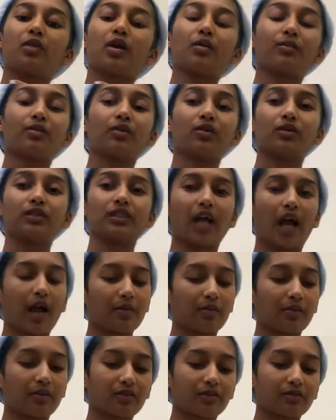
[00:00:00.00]
purple
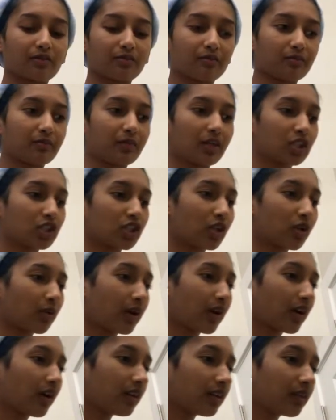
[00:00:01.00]
type of mixture
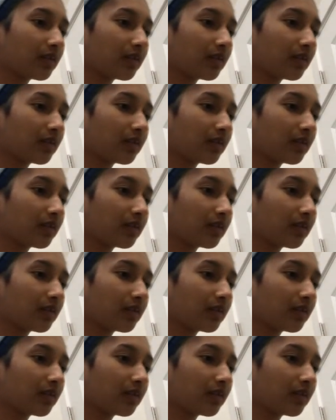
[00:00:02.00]
going on over